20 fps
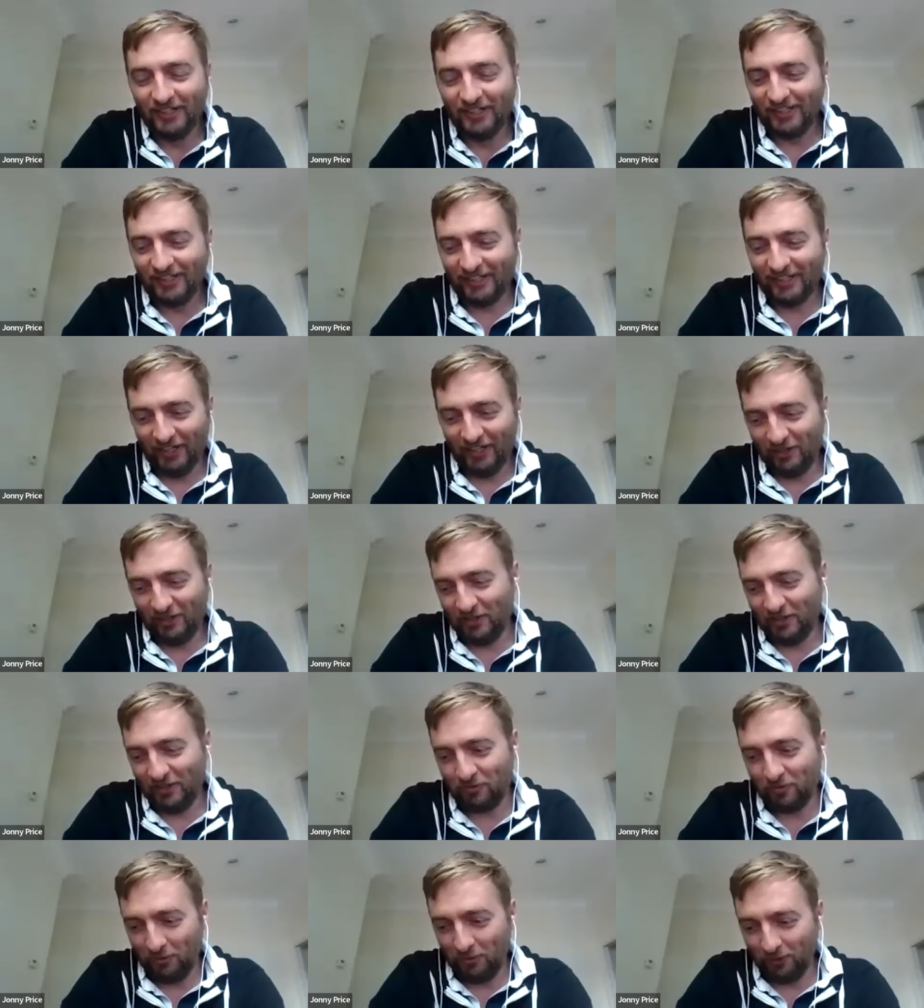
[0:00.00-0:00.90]
you know
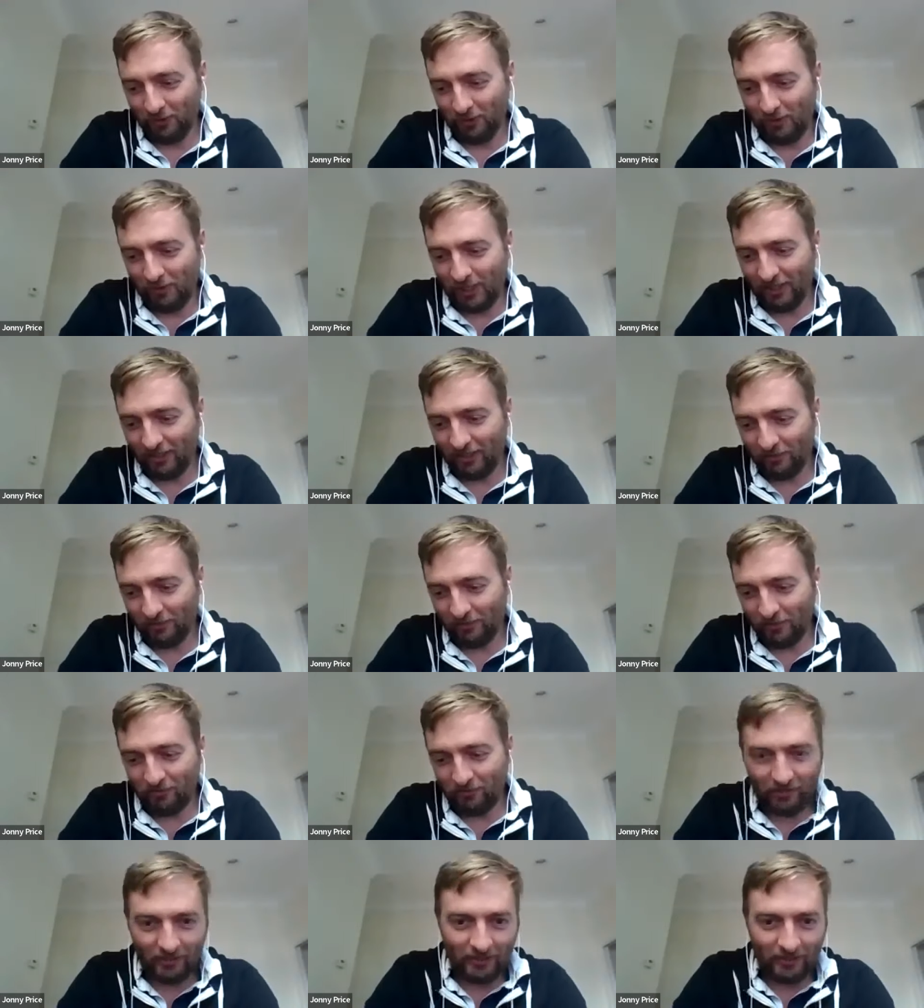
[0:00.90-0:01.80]
that's what we're all about we
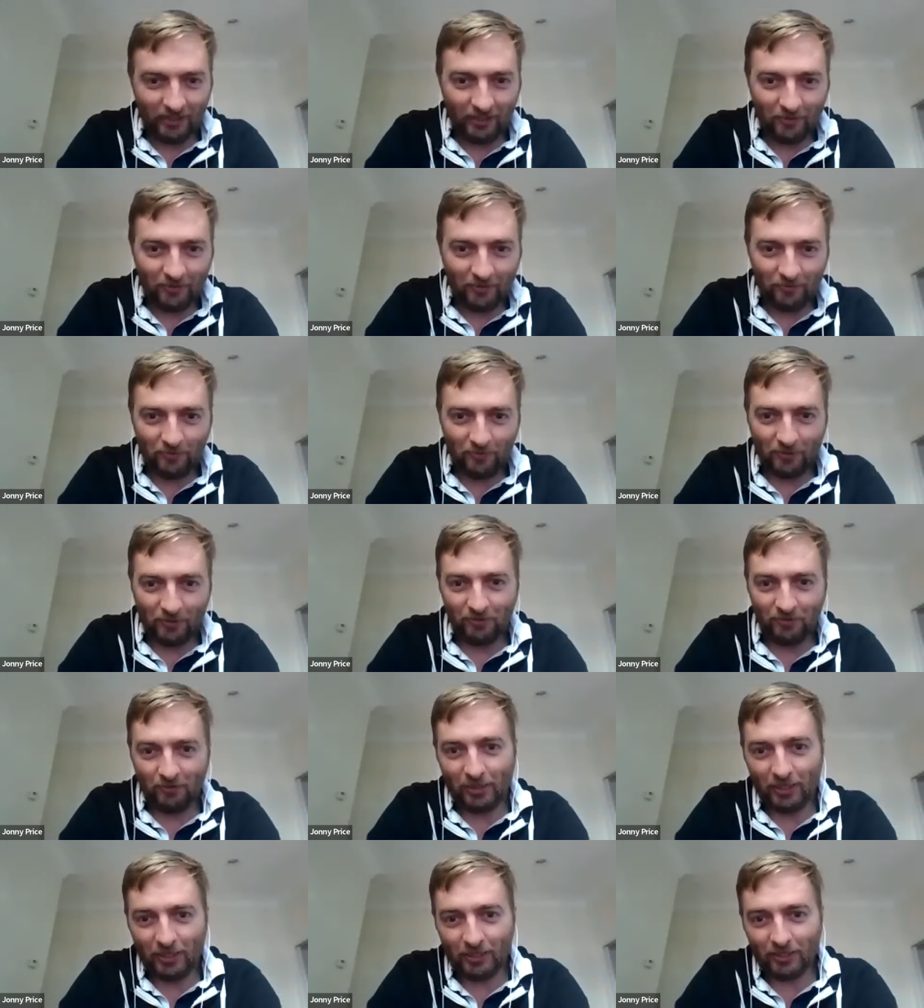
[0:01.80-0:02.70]
fund know what you're
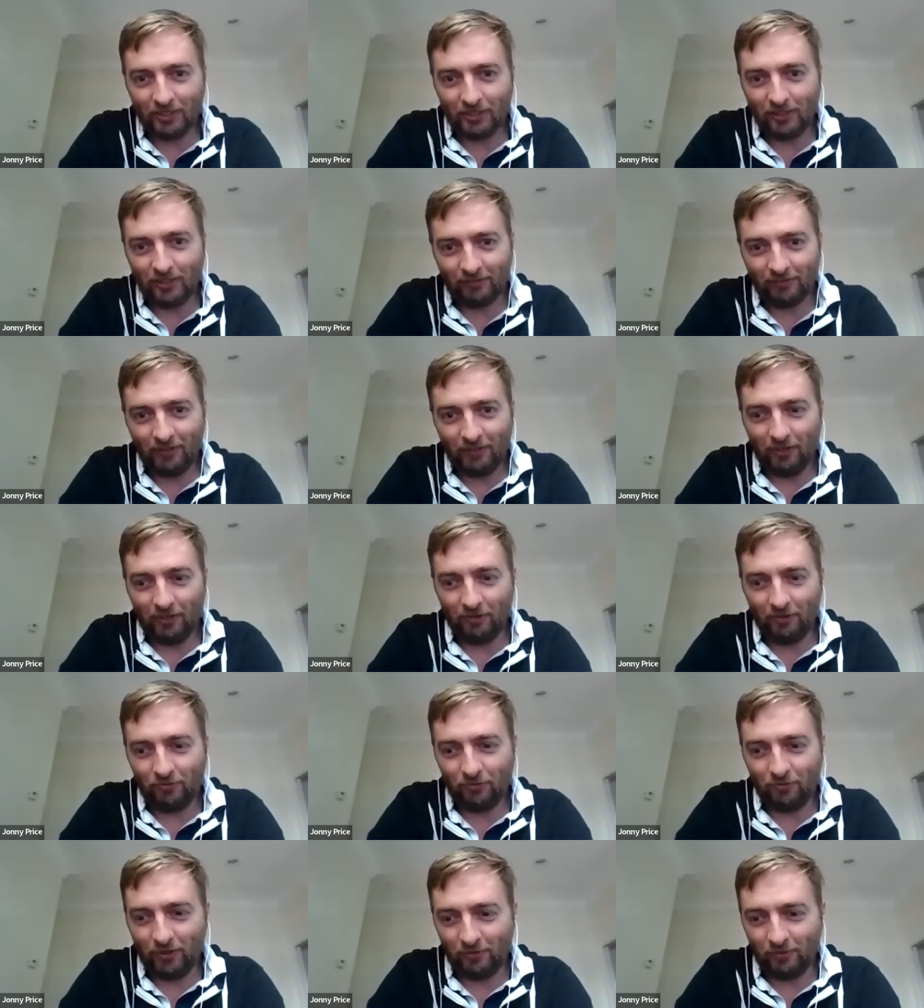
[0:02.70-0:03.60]
about at Kingscrowd.
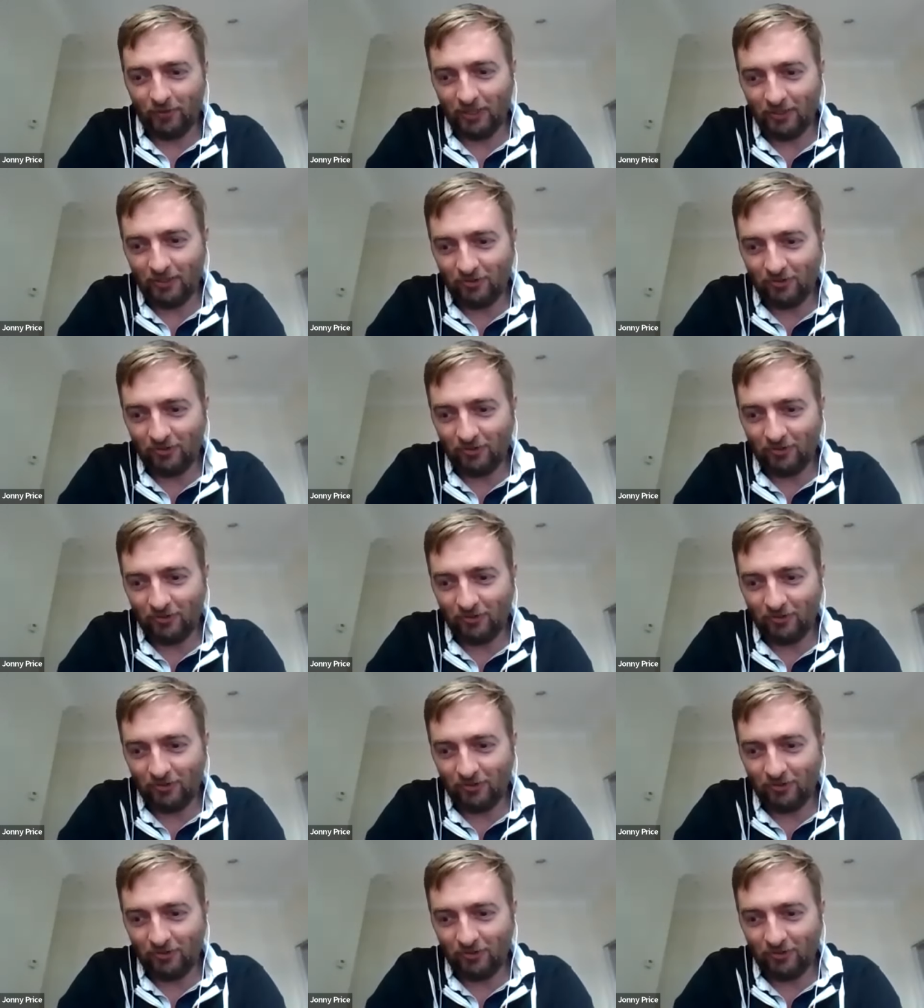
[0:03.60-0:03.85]
it's like why